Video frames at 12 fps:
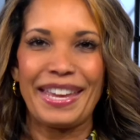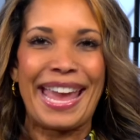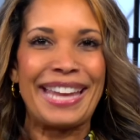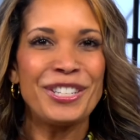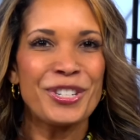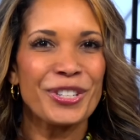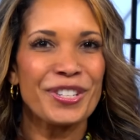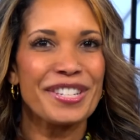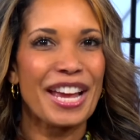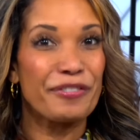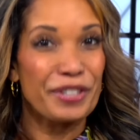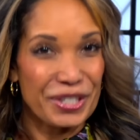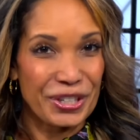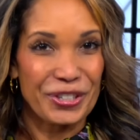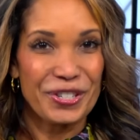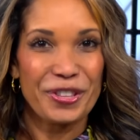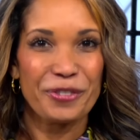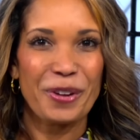The Angels have
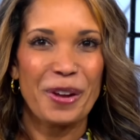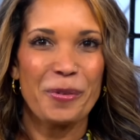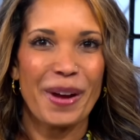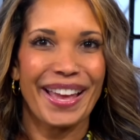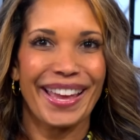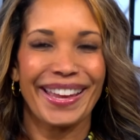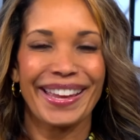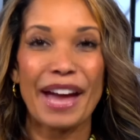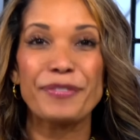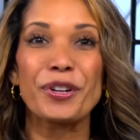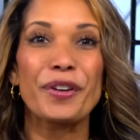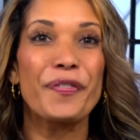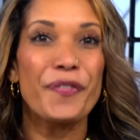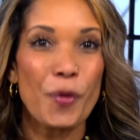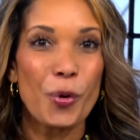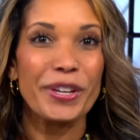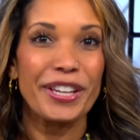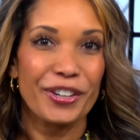returned to the runway. After a
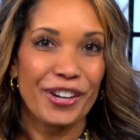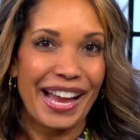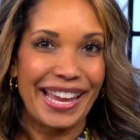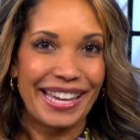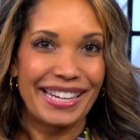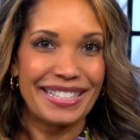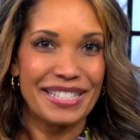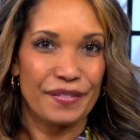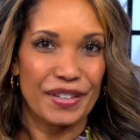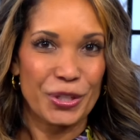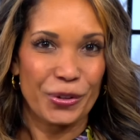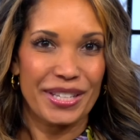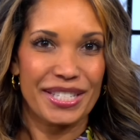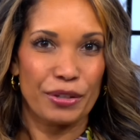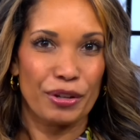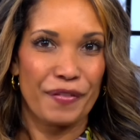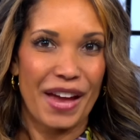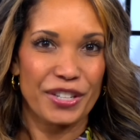four-year hiatus, the
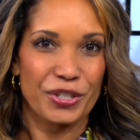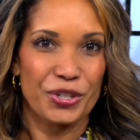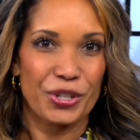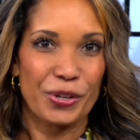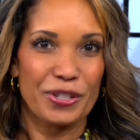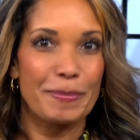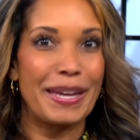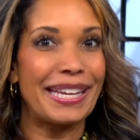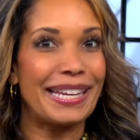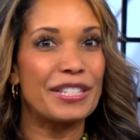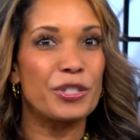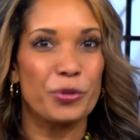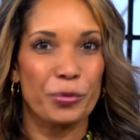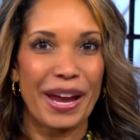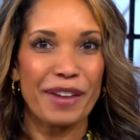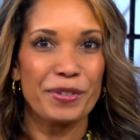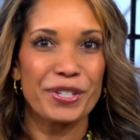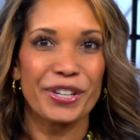Victoria's Secret fashion show is making its
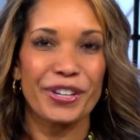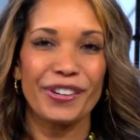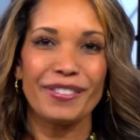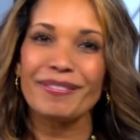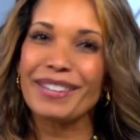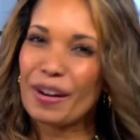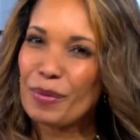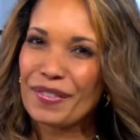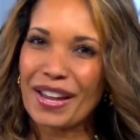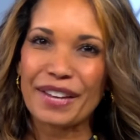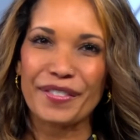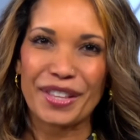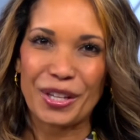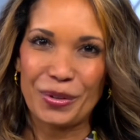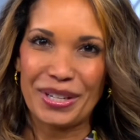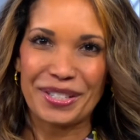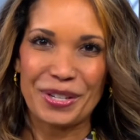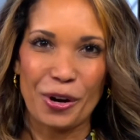grand return, and we've got
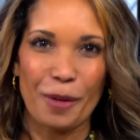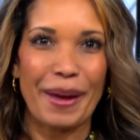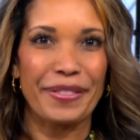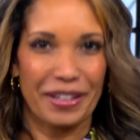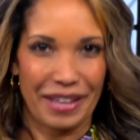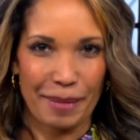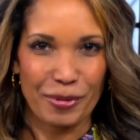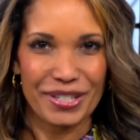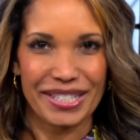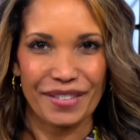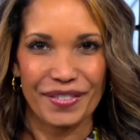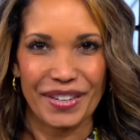everything you need to know about the glamorous